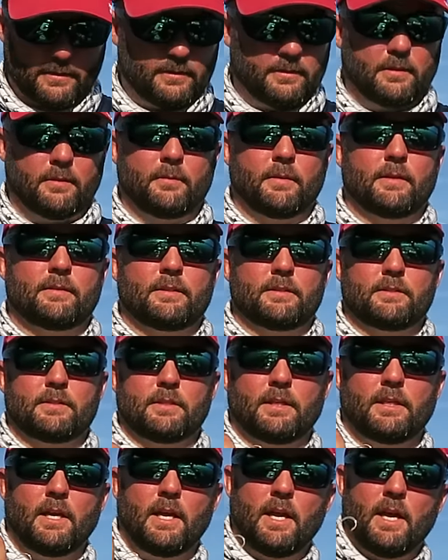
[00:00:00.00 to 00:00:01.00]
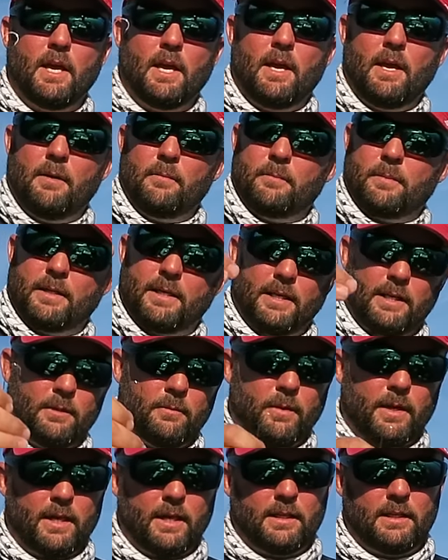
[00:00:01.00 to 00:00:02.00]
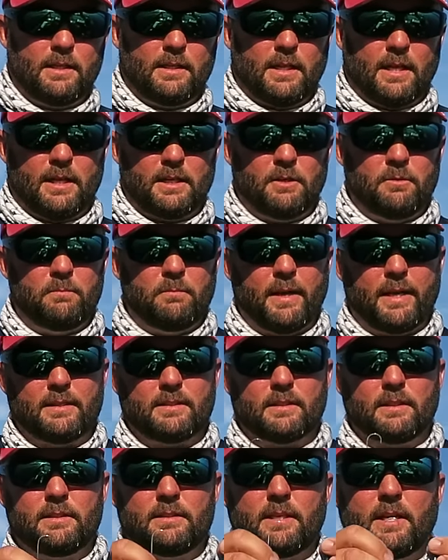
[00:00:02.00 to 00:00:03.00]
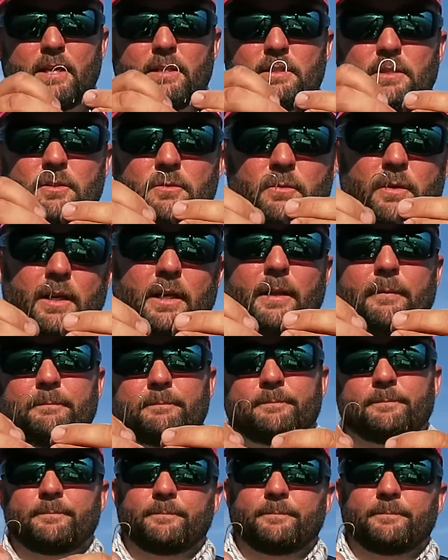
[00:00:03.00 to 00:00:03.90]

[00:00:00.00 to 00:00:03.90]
I don't know, what to see. But anyway, and, and you basically Texas rig it.